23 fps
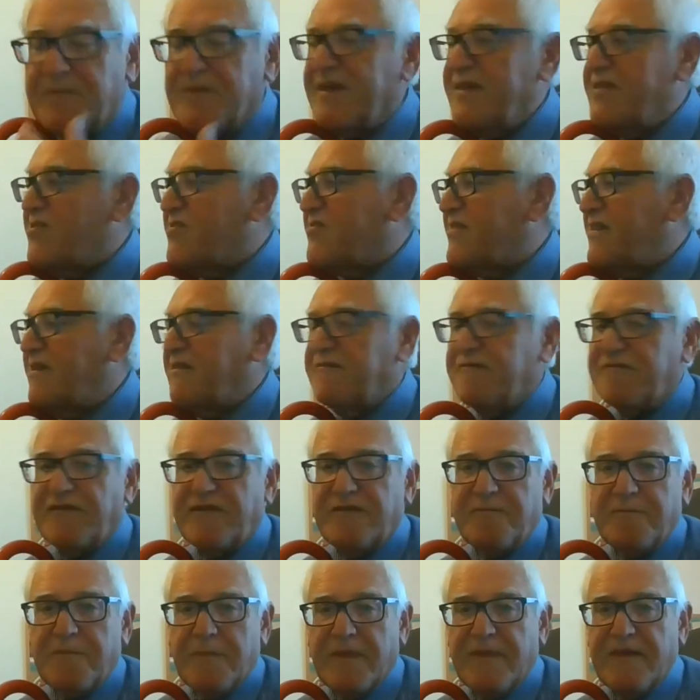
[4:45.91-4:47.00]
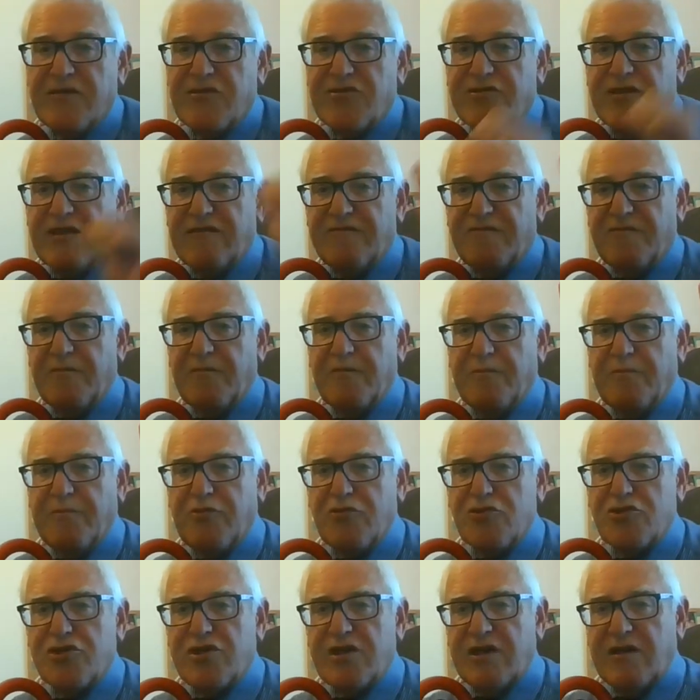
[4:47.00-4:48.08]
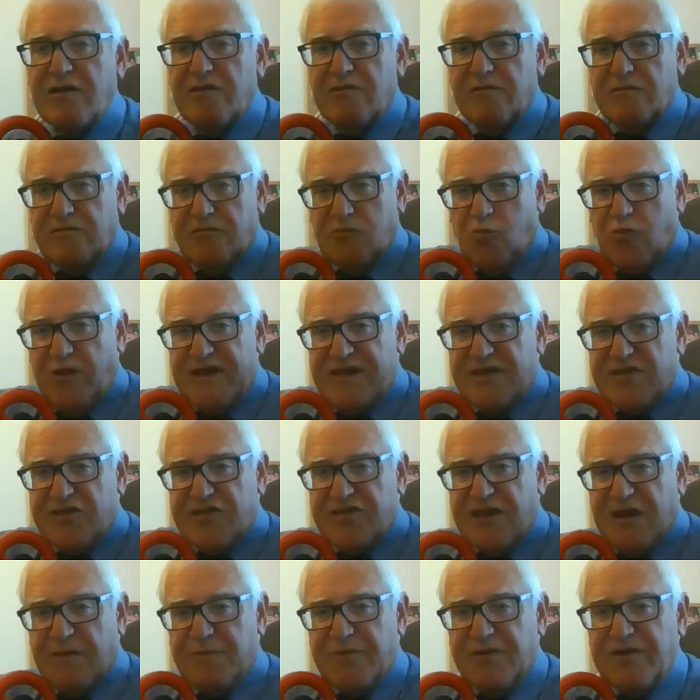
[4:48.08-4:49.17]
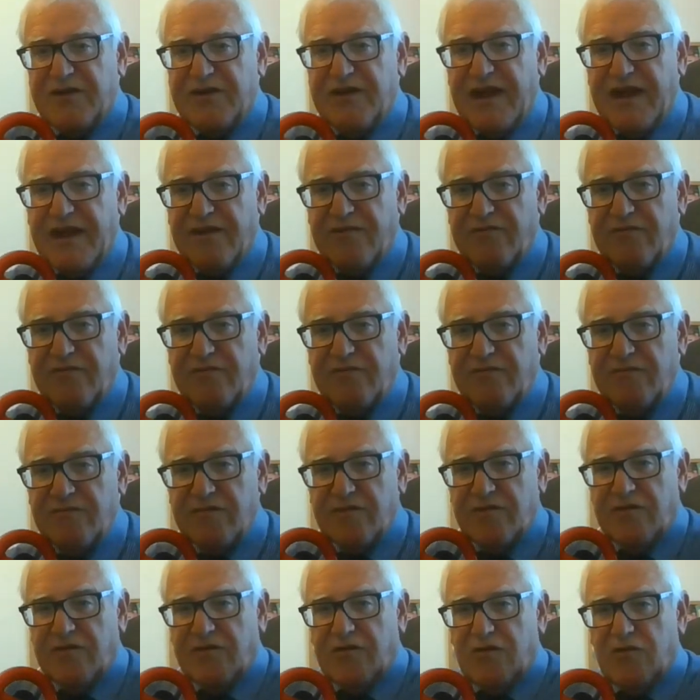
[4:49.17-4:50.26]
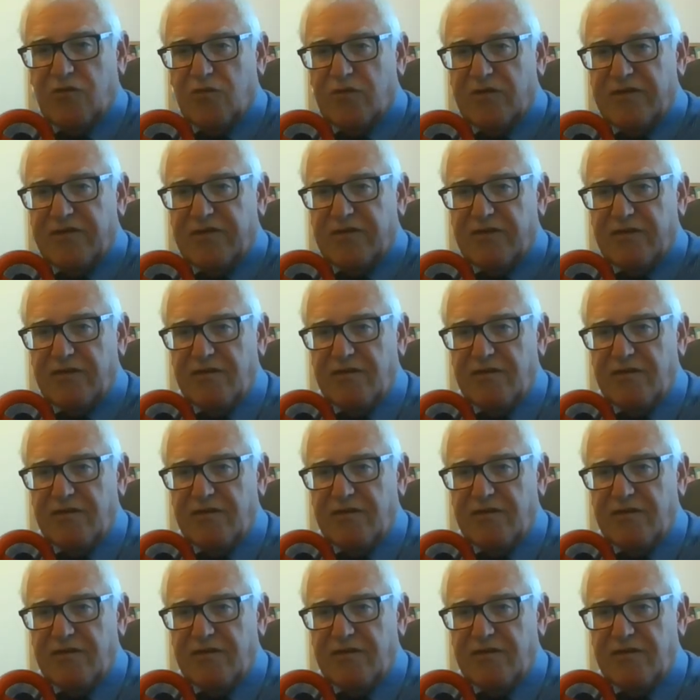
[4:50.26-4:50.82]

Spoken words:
Instead of pushing weights up and down with